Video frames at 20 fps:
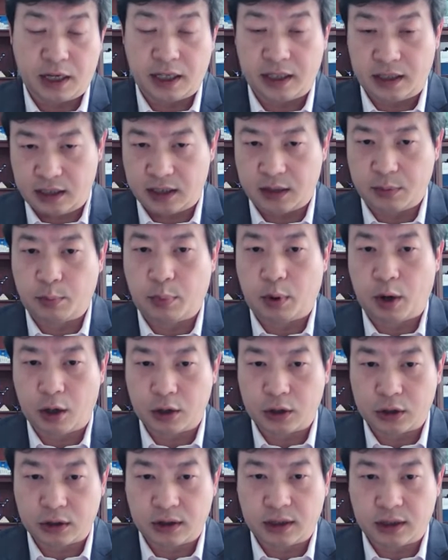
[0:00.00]
at least
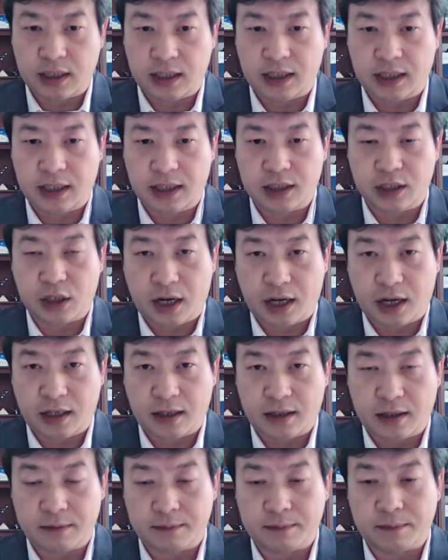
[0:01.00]
partially in
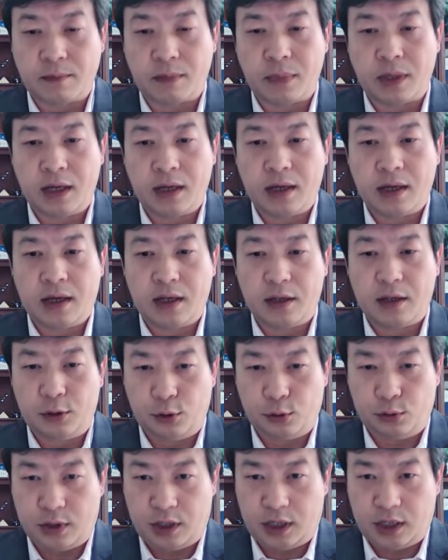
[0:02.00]
China,
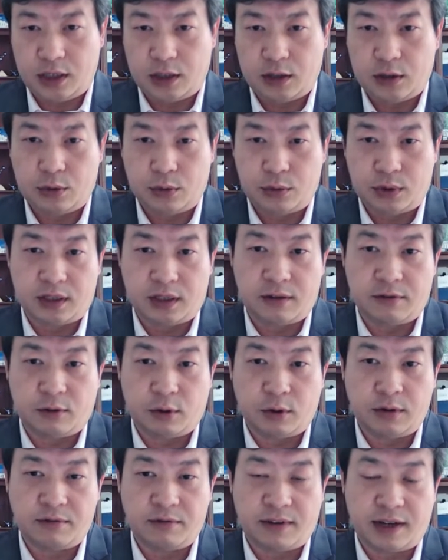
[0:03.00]
you need to get a
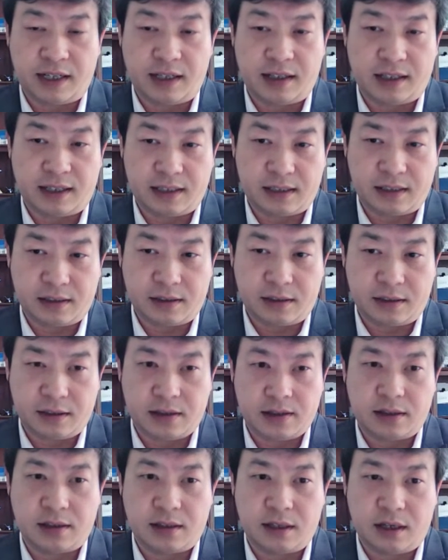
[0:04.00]
foreign filing
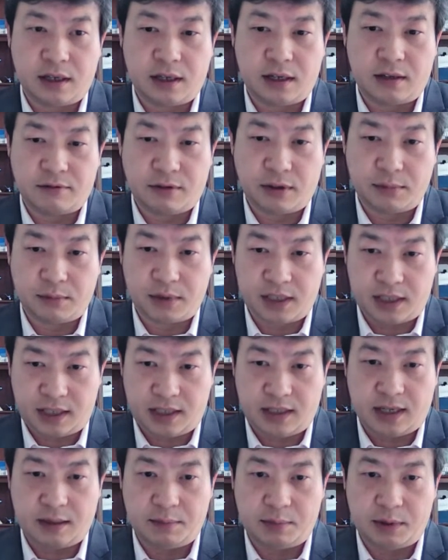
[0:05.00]
license from
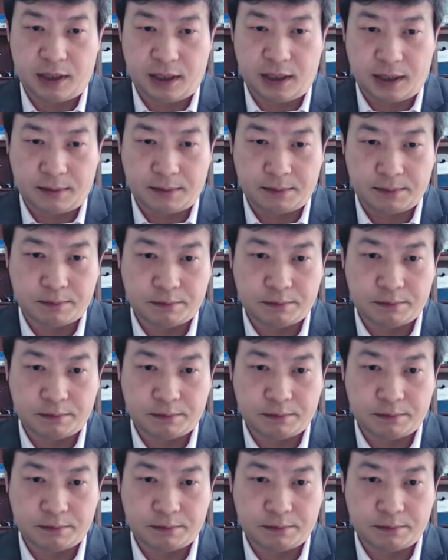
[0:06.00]
CNIPA.